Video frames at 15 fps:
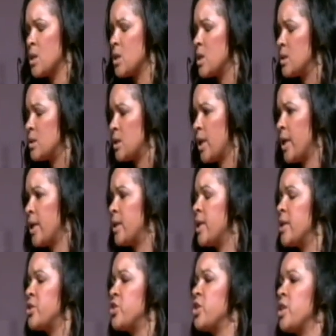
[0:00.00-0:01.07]
He said
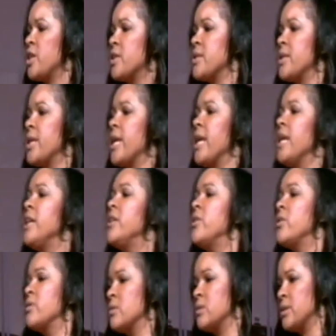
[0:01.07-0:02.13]
that she is an
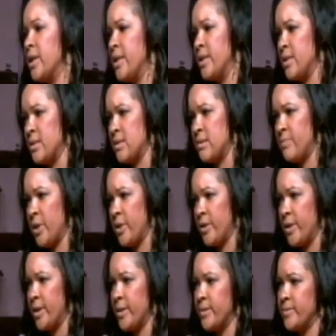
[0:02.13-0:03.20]
eagle in the
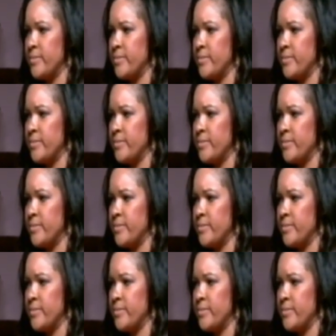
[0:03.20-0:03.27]
spirit.